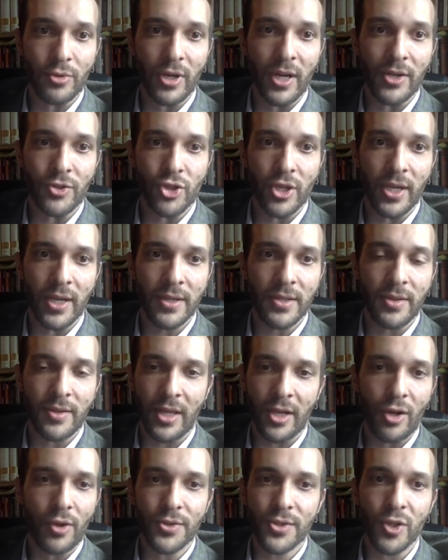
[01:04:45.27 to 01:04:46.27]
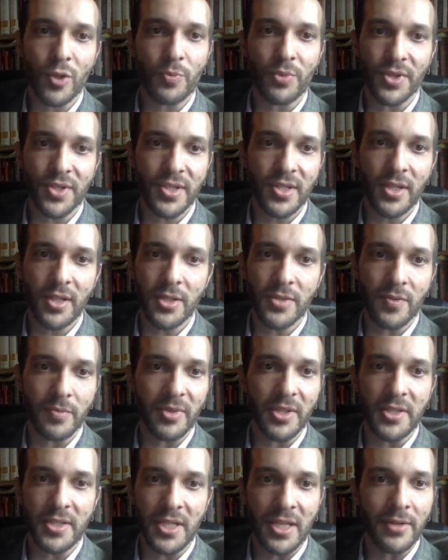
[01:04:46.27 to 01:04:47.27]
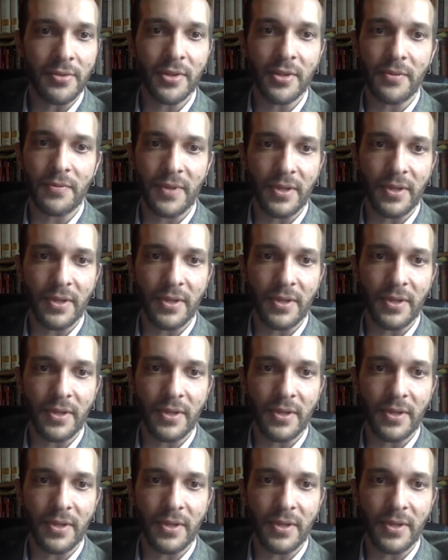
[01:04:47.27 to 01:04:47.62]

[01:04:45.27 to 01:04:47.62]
project, that also proceeds from a very,